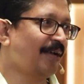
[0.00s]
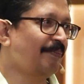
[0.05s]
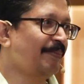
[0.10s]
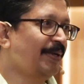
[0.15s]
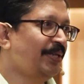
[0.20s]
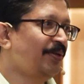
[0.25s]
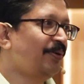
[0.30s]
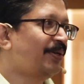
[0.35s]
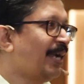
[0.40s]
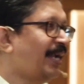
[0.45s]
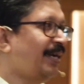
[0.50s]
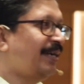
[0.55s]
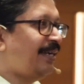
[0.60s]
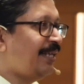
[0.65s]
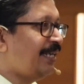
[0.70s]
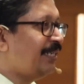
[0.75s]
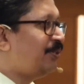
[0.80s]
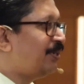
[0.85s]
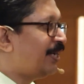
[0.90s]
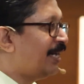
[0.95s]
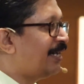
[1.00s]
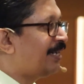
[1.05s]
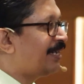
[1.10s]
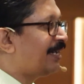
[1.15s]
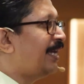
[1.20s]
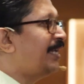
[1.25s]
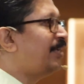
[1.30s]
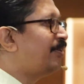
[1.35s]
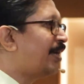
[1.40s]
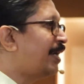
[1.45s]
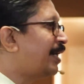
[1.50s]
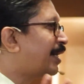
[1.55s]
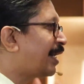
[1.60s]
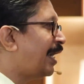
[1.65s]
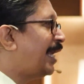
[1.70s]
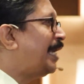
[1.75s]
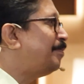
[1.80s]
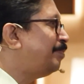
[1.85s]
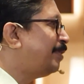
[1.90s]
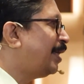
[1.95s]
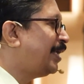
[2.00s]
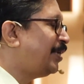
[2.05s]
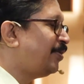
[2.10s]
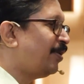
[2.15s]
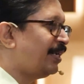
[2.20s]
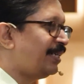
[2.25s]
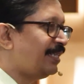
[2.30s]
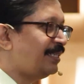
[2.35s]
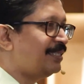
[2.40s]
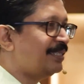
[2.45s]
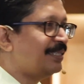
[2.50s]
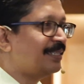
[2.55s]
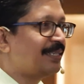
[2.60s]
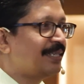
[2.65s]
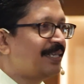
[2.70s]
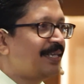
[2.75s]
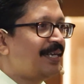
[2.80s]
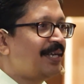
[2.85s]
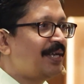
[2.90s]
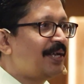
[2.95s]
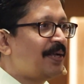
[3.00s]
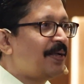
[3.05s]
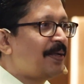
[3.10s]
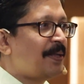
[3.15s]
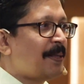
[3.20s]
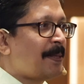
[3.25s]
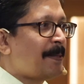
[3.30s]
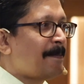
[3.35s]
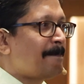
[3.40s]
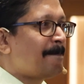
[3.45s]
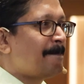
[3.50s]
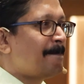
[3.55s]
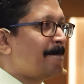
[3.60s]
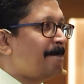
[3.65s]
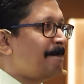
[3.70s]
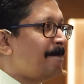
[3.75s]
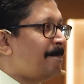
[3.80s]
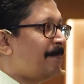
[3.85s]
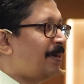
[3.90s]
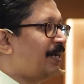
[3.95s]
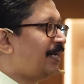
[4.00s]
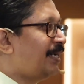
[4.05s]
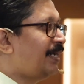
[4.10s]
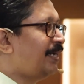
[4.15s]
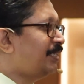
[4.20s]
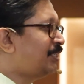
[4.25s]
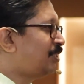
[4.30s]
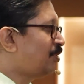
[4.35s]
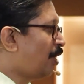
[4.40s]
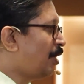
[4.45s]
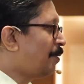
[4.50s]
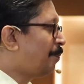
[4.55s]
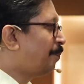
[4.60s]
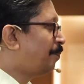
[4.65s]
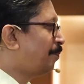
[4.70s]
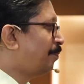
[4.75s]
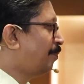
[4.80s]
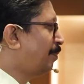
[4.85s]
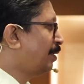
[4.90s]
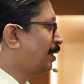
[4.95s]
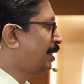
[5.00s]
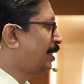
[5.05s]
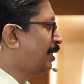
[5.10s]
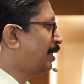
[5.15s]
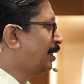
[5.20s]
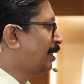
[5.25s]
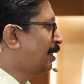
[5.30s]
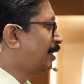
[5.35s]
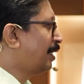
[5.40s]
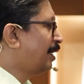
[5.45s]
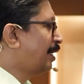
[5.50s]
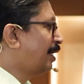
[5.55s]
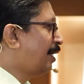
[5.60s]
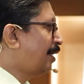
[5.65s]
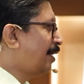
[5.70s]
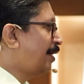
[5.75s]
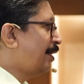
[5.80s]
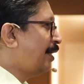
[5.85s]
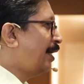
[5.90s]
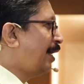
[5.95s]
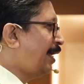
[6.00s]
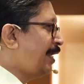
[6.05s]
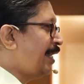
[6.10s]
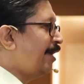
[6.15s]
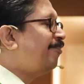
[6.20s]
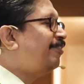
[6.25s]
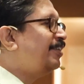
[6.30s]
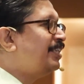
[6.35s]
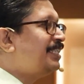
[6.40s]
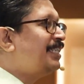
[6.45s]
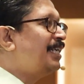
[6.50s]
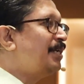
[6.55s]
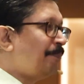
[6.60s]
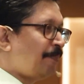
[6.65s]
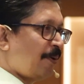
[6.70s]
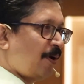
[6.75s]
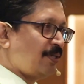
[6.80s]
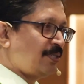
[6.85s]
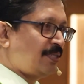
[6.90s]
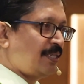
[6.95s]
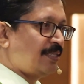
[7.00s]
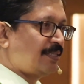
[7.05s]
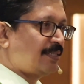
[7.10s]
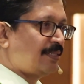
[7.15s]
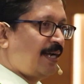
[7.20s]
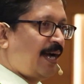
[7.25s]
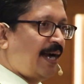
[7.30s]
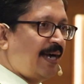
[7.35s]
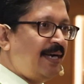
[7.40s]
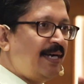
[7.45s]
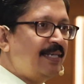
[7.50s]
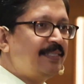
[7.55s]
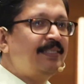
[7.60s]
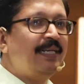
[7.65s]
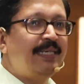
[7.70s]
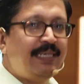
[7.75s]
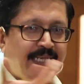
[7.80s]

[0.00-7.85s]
I mean, you can teach, you can try, you can claim that you are teaching, but it's not an efficient process unless the